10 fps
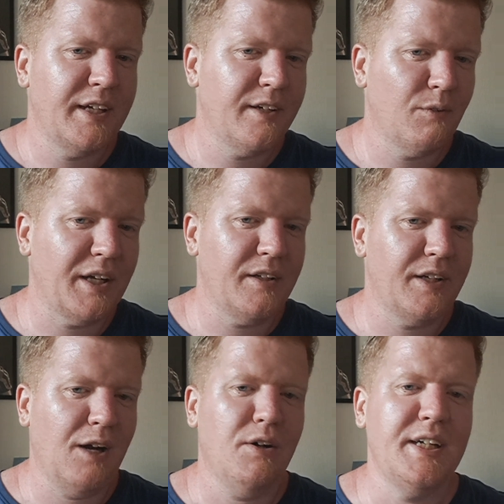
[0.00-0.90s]
right
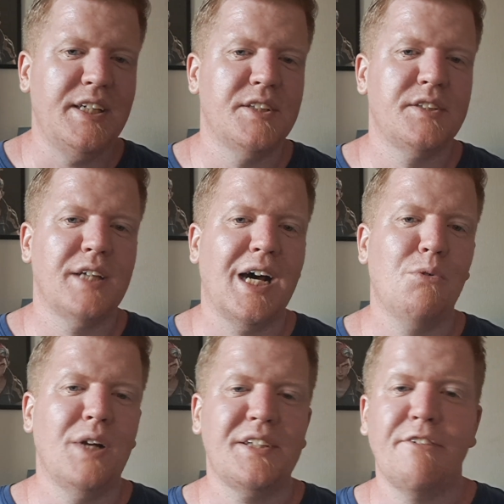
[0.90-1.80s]
now is I
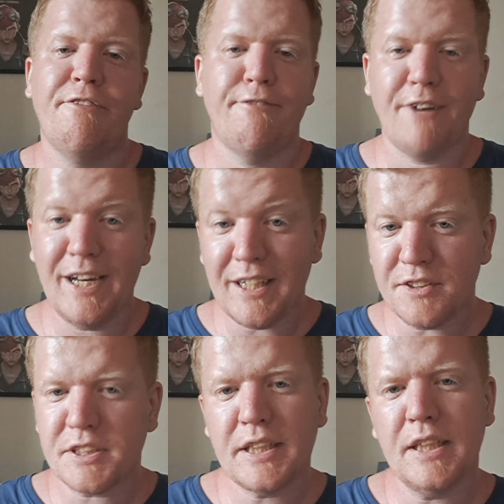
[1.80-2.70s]
would like the fighting
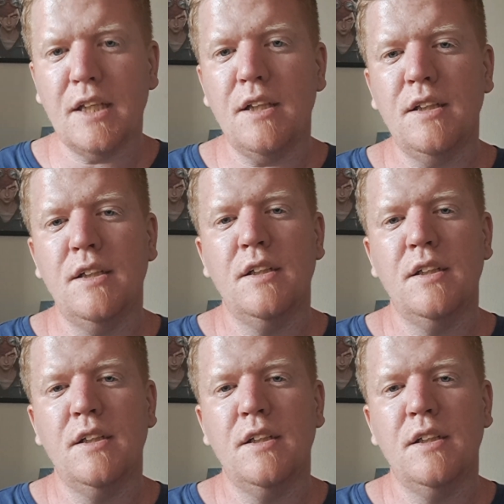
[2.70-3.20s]
skill